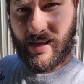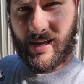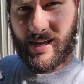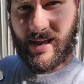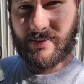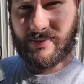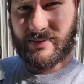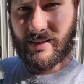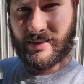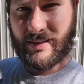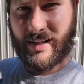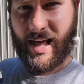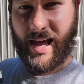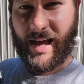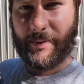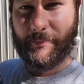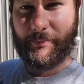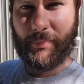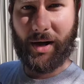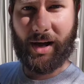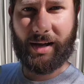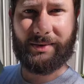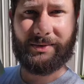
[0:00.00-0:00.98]
Hit the
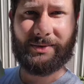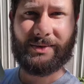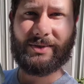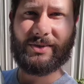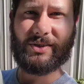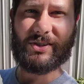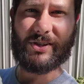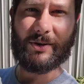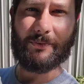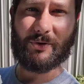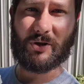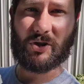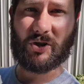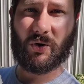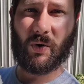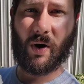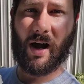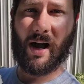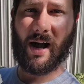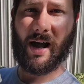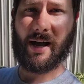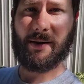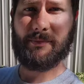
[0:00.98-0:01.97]
like button,
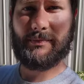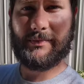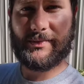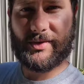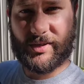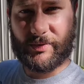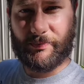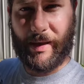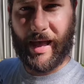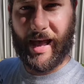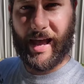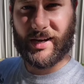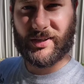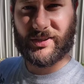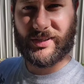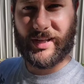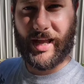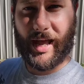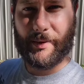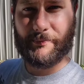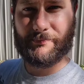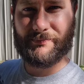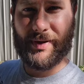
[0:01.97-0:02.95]
subscribe, smash
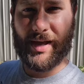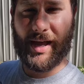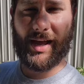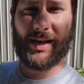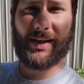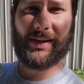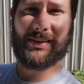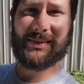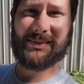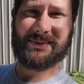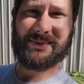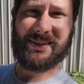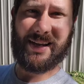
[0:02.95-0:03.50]
that bell,